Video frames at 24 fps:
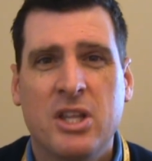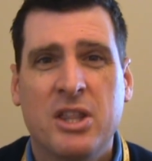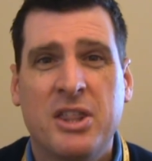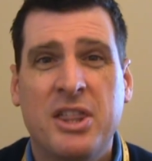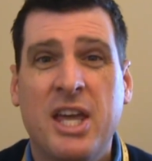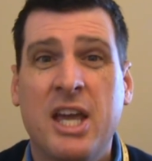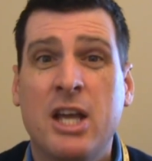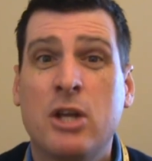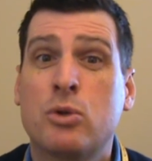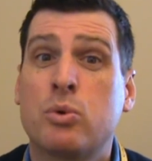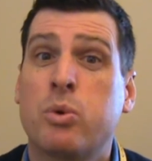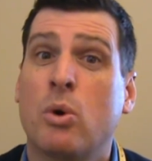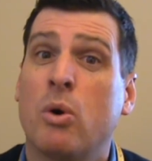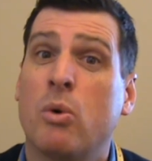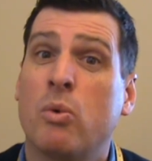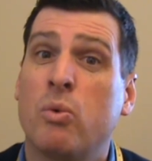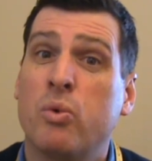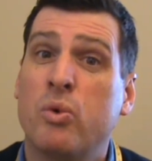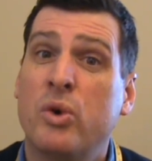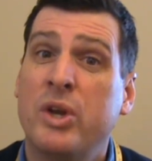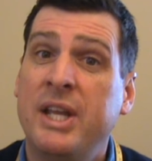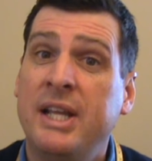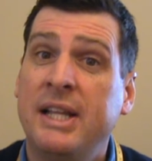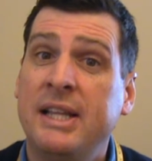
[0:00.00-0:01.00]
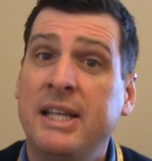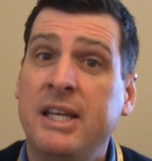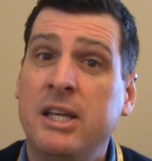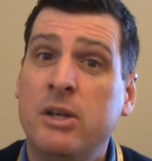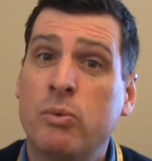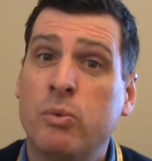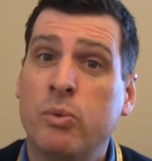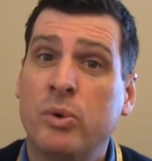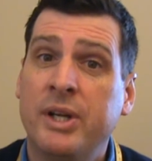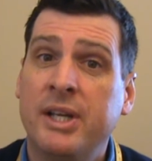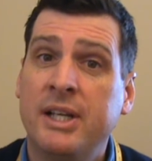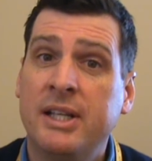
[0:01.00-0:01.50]
Things were
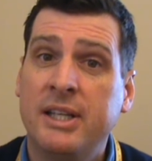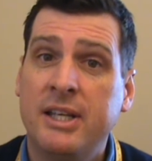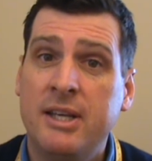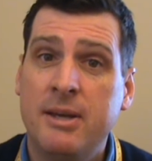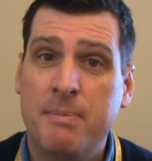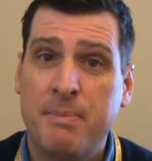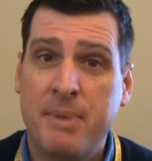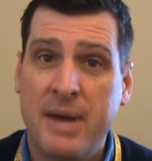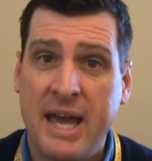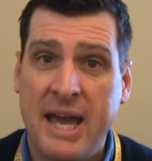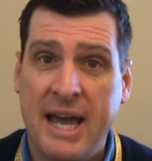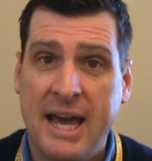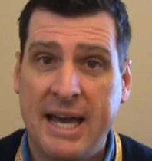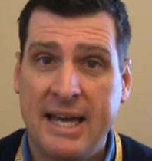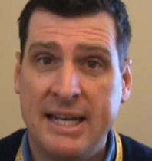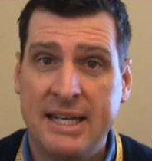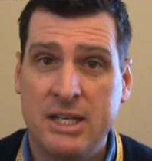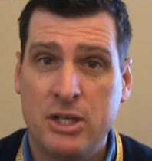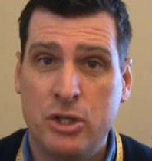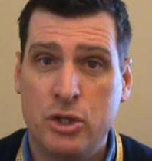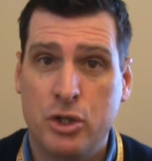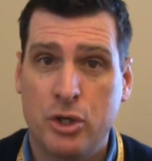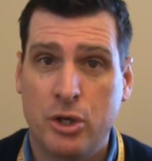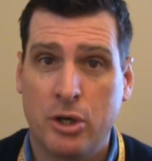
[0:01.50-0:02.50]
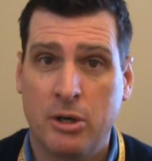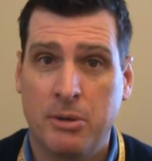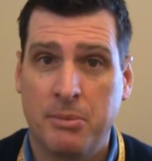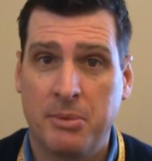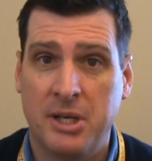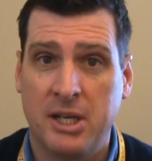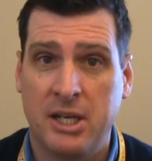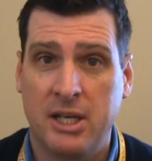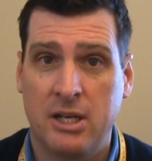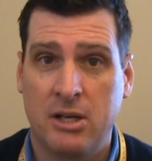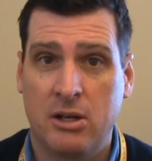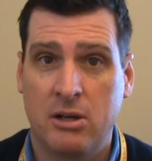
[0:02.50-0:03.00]
really, really bad in
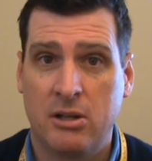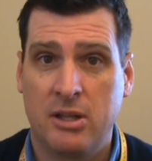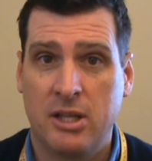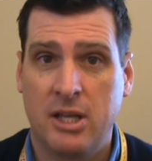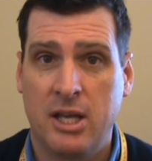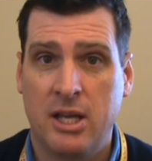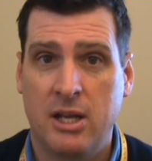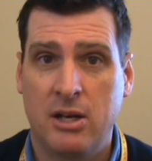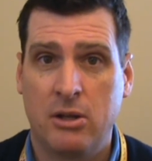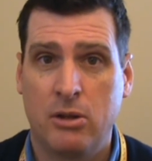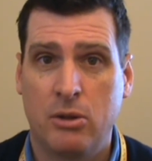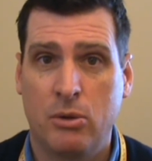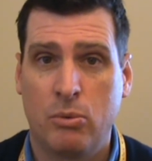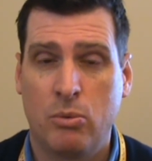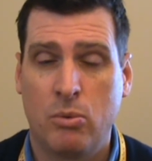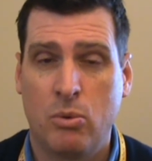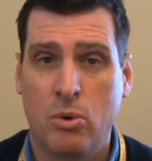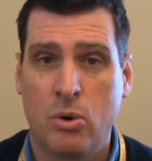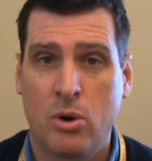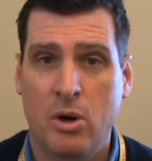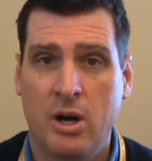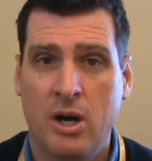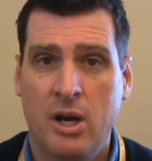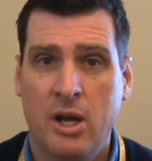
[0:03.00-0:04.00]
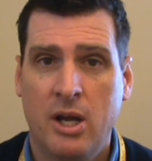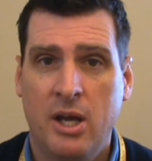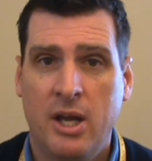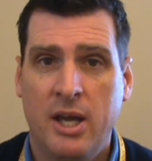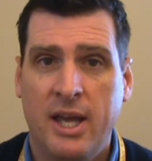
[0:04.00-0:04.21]
Germany near the end of the war.